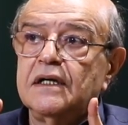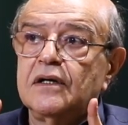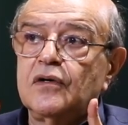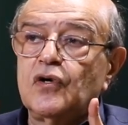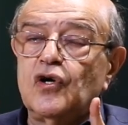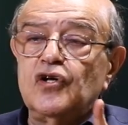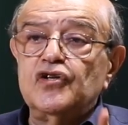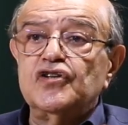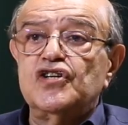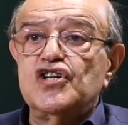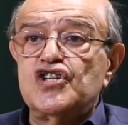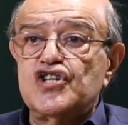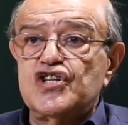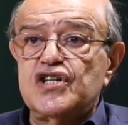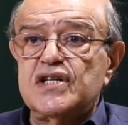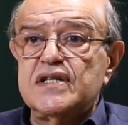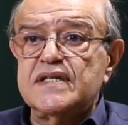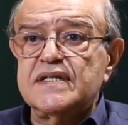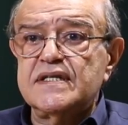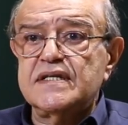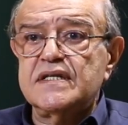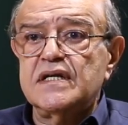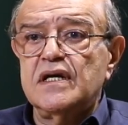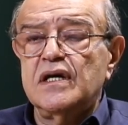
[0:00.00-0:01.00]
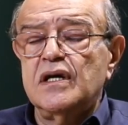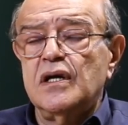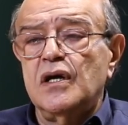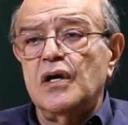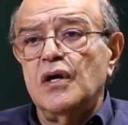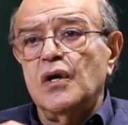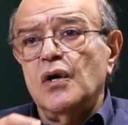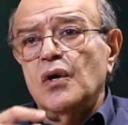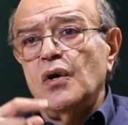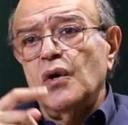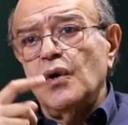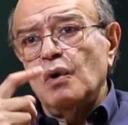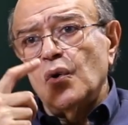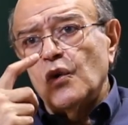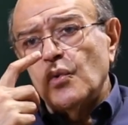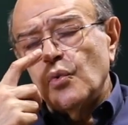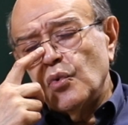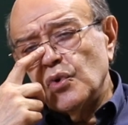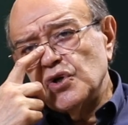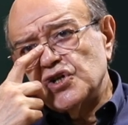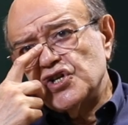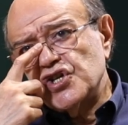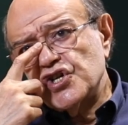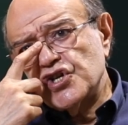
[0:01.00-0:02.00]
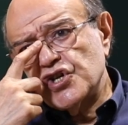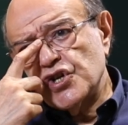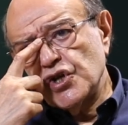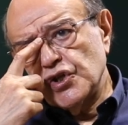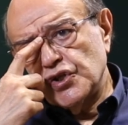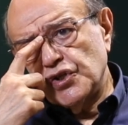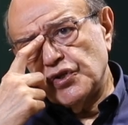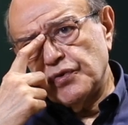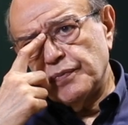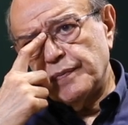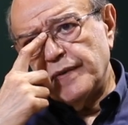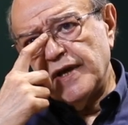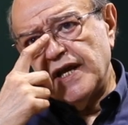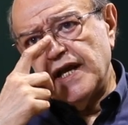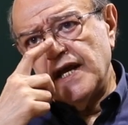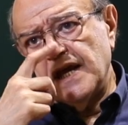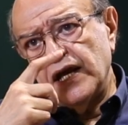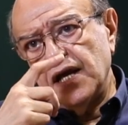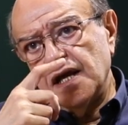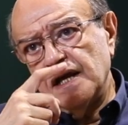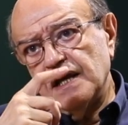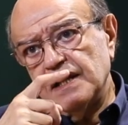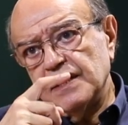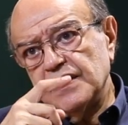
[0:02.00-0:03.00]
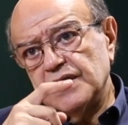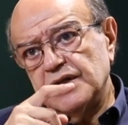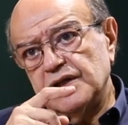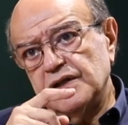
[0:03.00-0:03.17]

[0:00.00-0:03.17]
conditions which should be